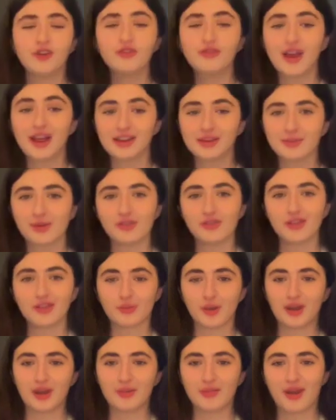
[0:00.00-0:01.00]
fact about this
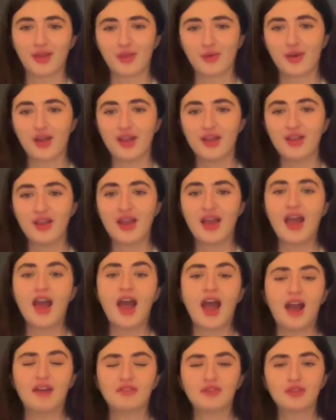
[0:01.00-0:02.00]
wedding, by the way,
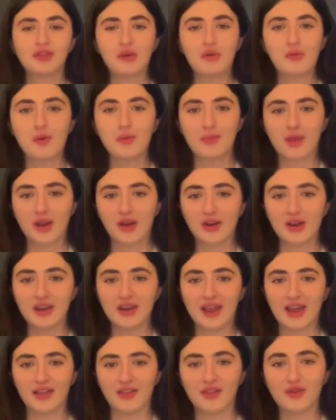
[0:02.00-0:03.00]
after they were married,
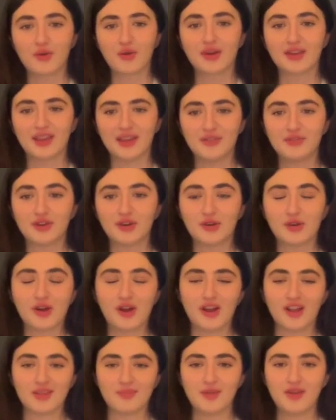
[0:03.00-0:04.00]
Eleanor gifted her
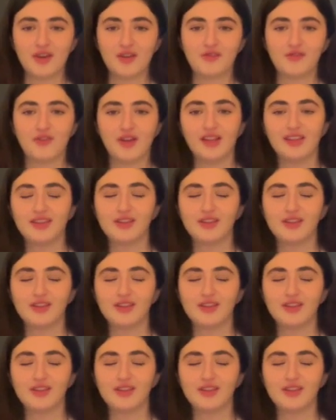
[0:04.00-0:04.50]
husband a fancy